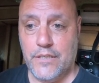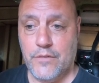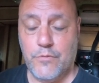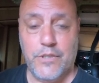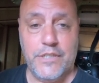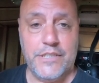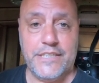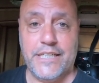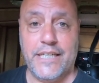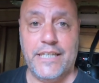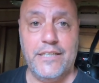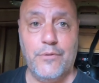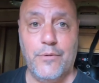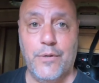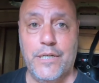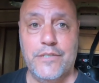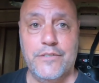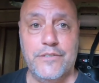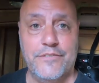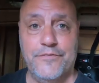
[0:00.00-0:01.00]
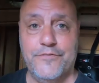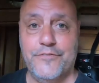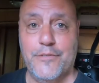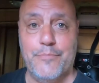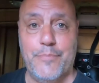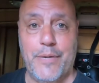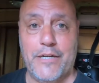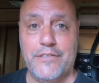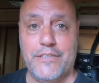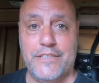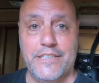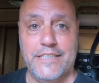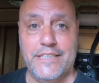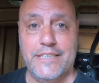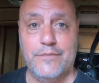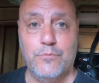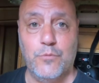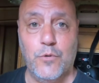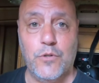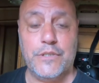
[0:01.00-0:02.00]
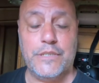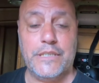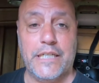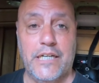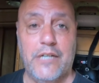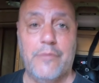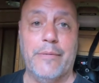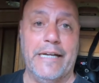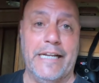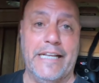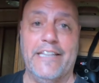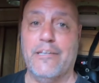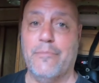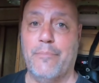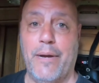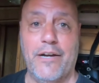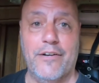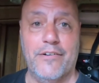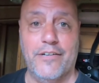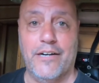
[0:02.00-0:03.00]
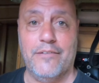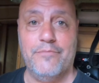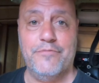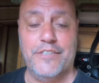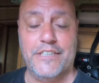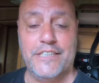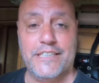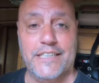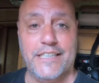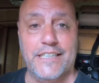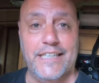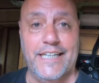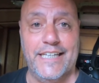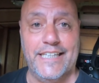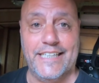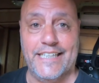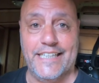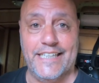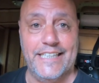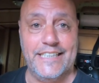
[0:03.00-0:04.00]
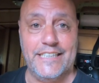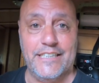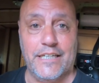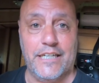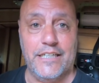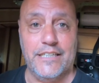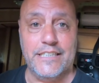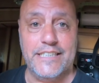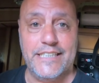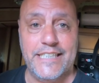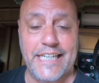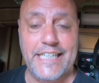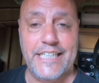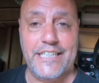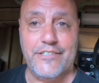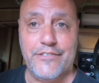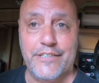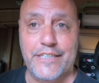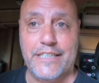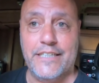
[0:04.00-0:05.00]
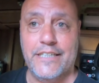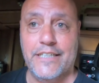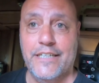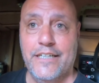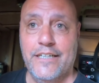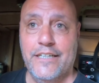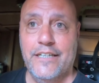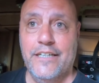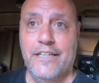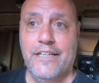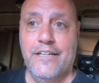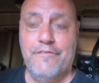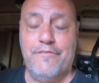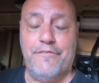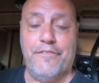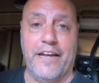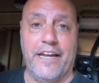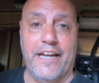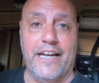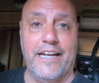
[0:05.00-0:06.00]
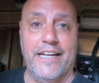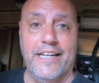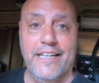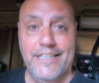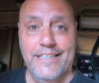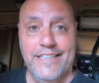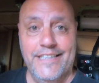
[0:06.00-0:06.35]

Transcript: Worst thing in the world for boaters is water coming in the boat, obviously, and it's a continuing fear